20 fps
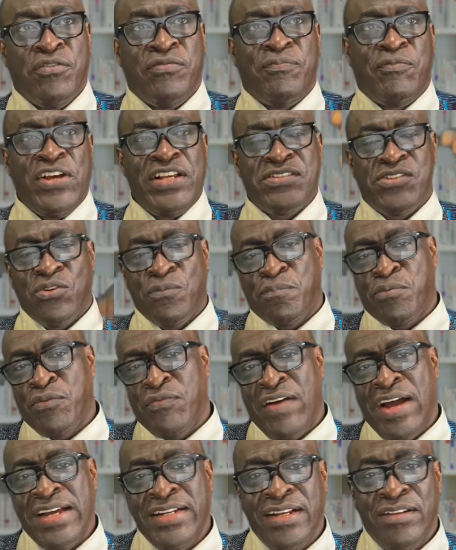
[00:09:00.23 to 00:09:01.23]
professor
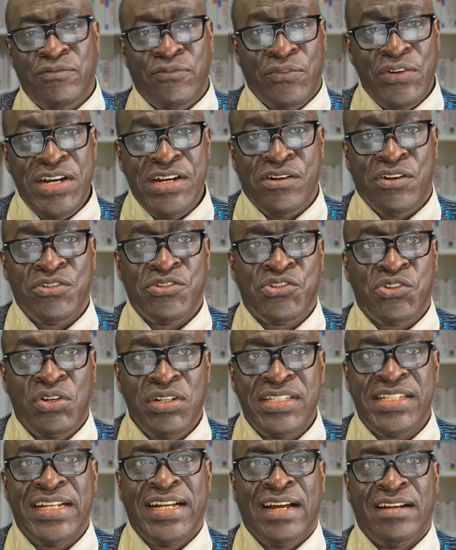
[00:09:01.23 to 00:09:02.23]
provided free
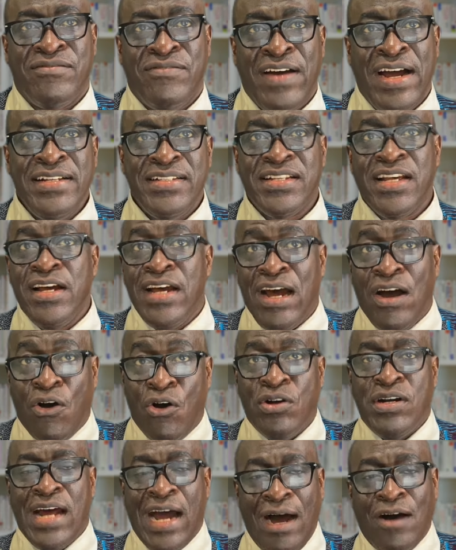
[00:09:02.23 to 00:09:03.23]
consulting advice
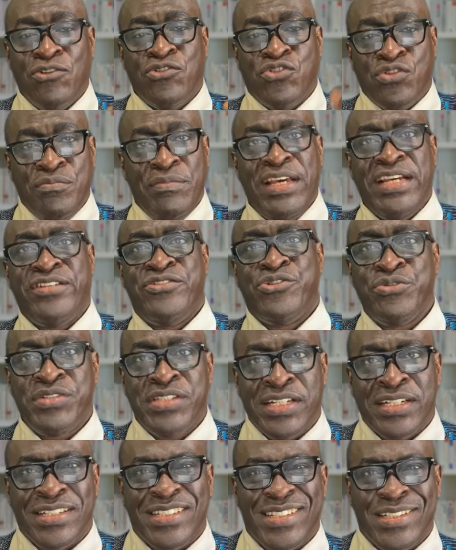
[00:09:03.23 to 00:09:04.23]
on how to make
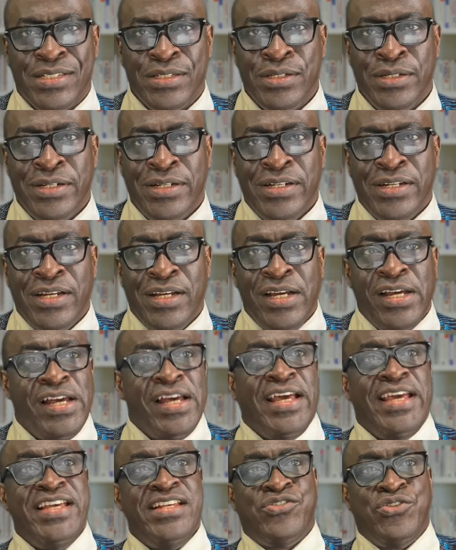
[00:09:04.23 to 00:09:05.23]
juices.
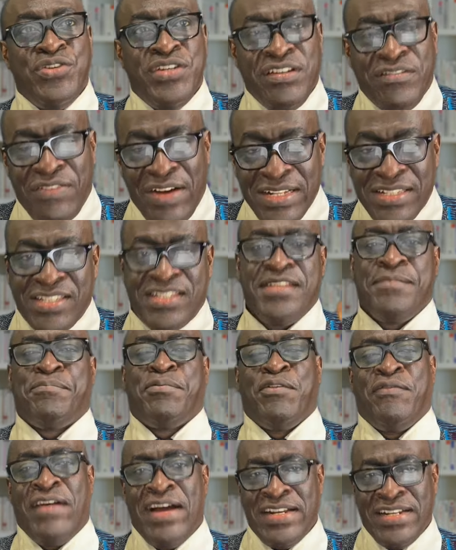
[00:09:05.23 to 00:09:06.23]
His university
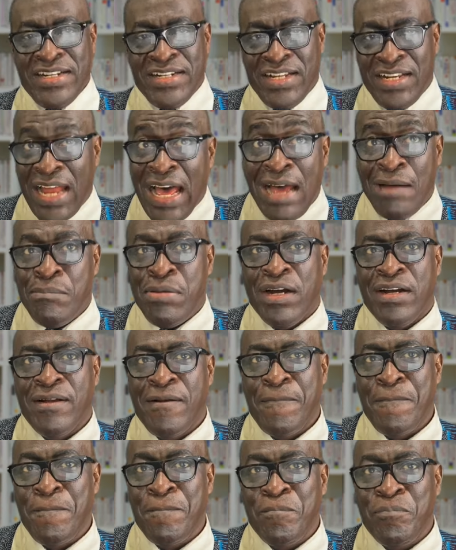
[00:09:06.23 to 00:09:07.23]
provided a lab.
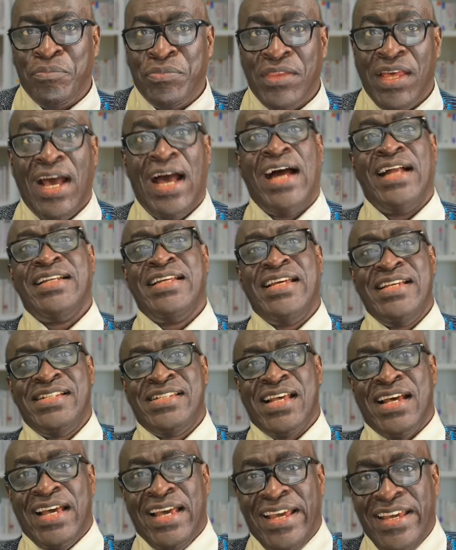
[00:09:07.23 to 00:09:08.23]
And
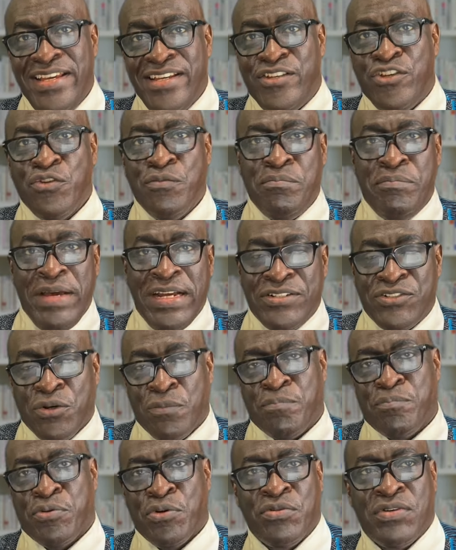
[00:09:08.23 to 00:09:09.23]
his
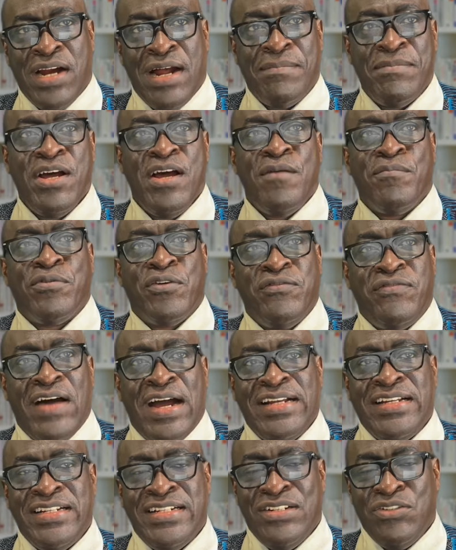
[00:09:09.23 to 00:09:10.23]
incubator program
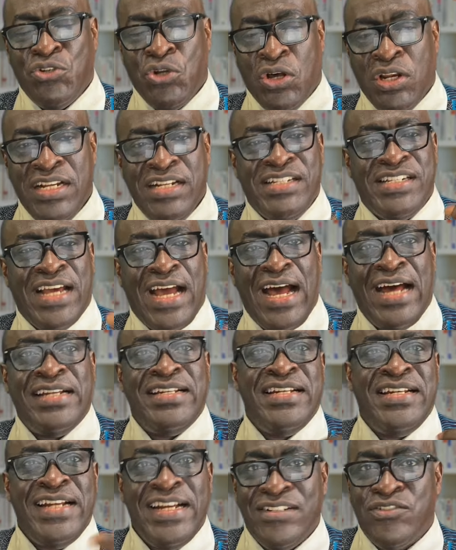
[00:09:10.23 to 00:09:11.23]
provided knowledge
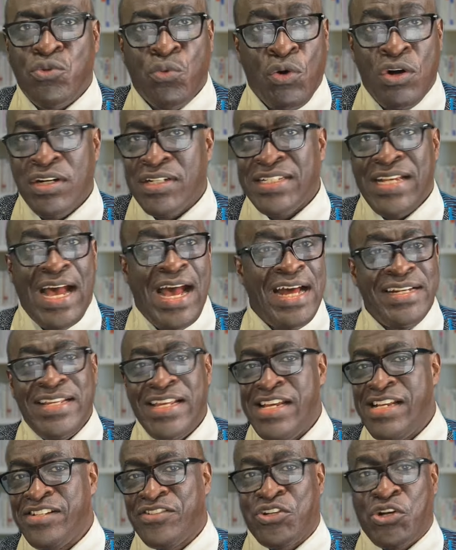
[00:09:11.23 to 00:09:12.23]
and networks,
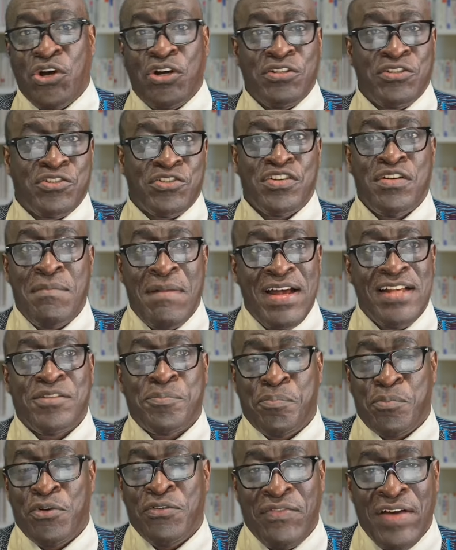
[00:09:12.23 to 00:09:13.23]
and his
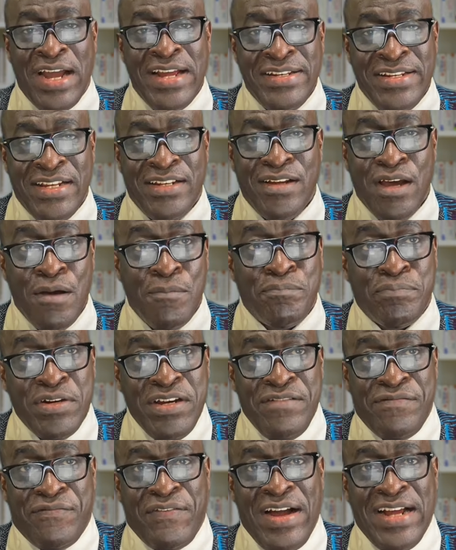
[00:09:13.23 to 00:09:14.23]
customers provided
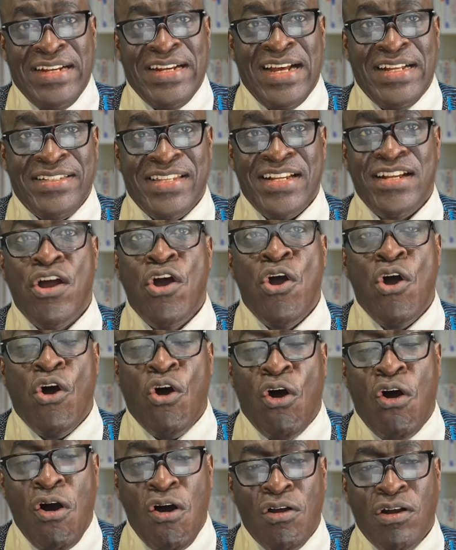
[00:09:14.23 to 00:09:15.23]

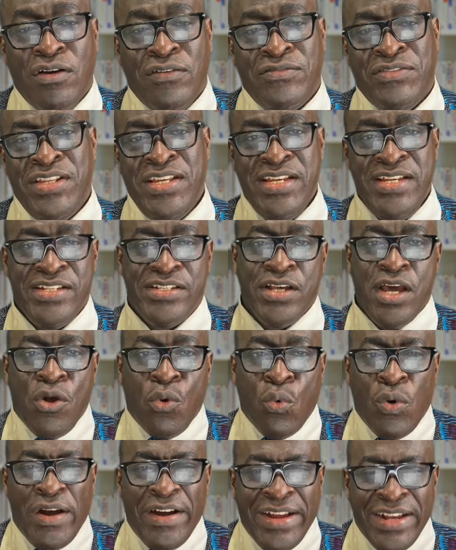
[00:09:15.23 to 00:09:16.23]
pre-financing. All of these
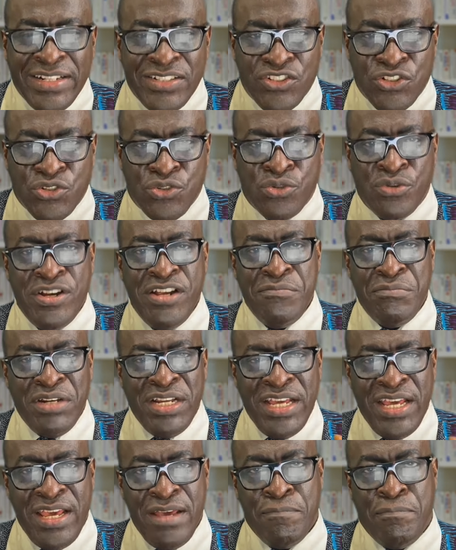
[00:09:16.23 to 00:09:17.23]
were
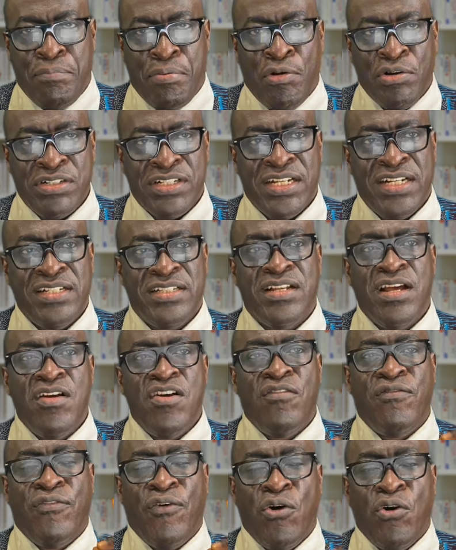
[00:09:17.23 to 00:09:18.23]
extremely important
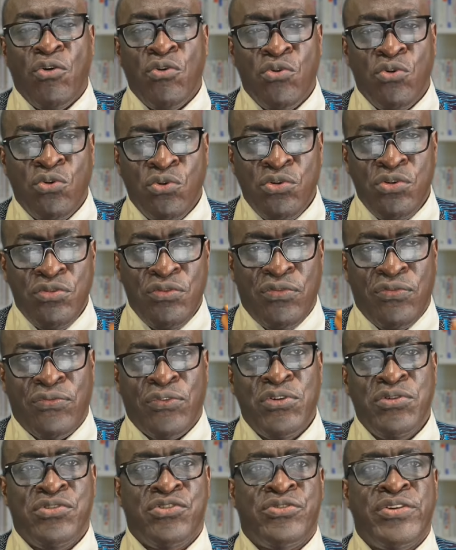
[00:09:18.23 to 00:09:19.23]
for Uhuru
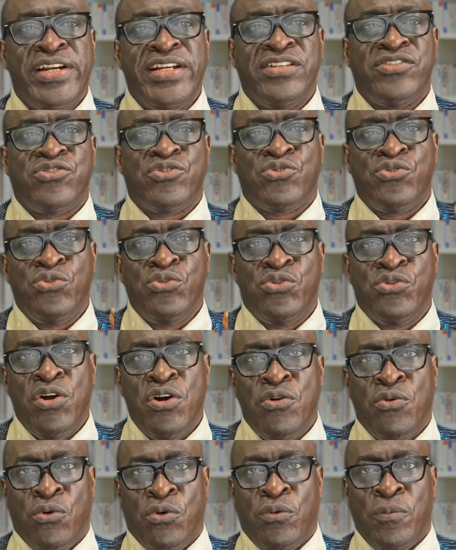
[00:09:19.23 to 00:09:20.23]
Fruit Drinks to
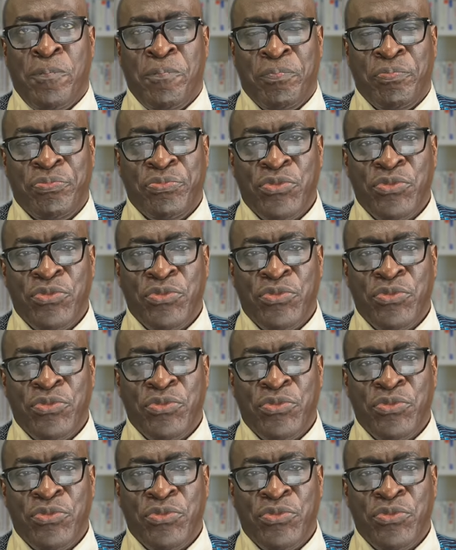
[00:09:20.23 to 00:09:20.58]
grow.